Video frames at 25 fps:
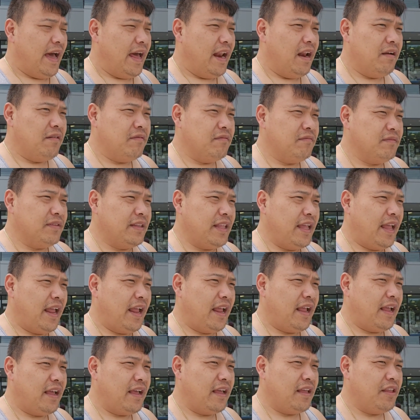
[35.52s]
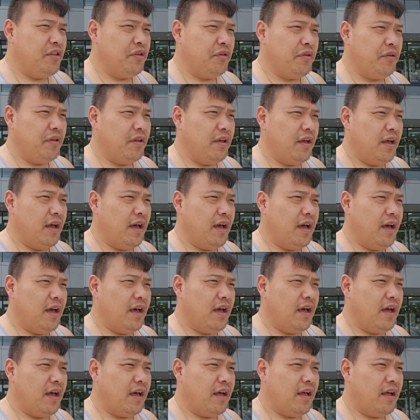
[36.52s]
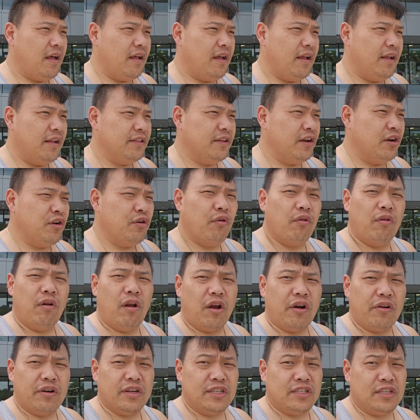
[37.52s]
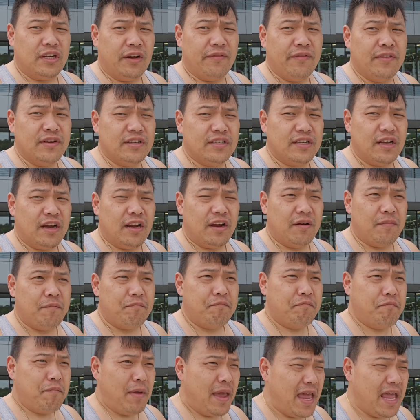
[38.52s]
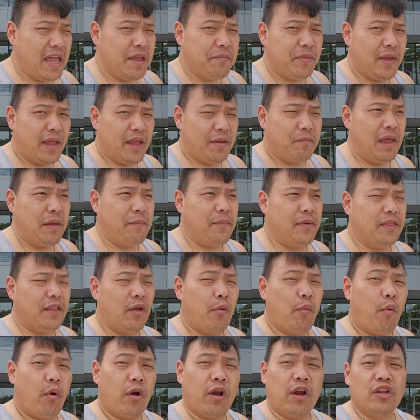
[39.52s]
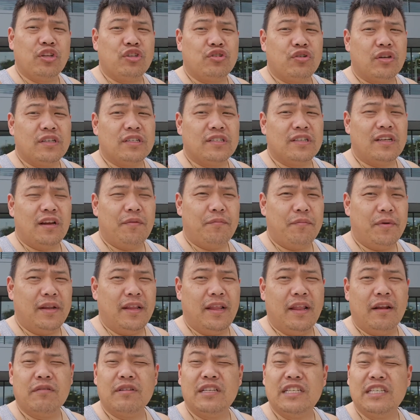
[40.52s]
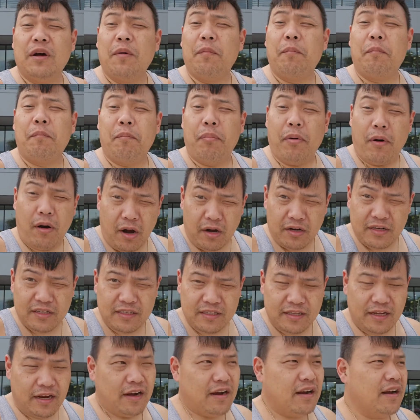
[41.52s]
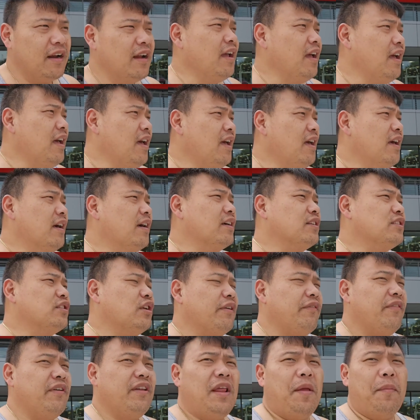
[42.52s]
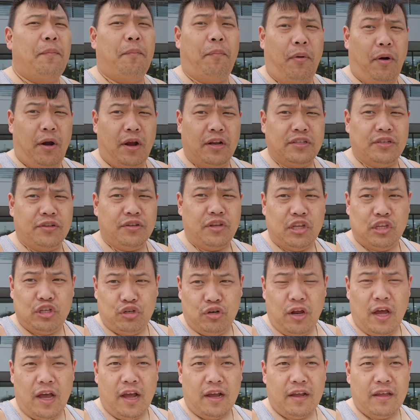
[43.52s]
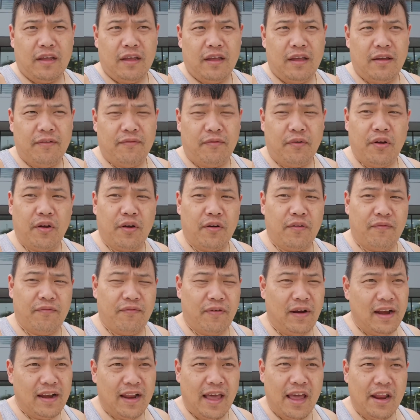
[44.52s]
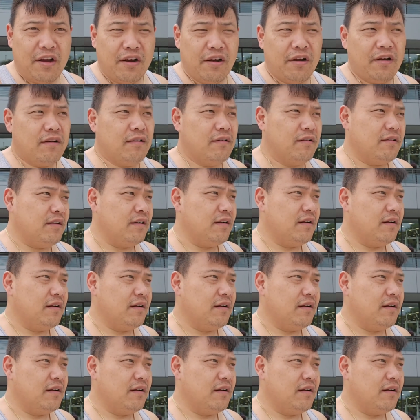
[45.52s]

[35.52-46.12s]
I don't think you, uh, they're no longer service there. Maybe, maybe they work on trucks there, but they don't sell parts there. So if you need parts on your truck for your liner,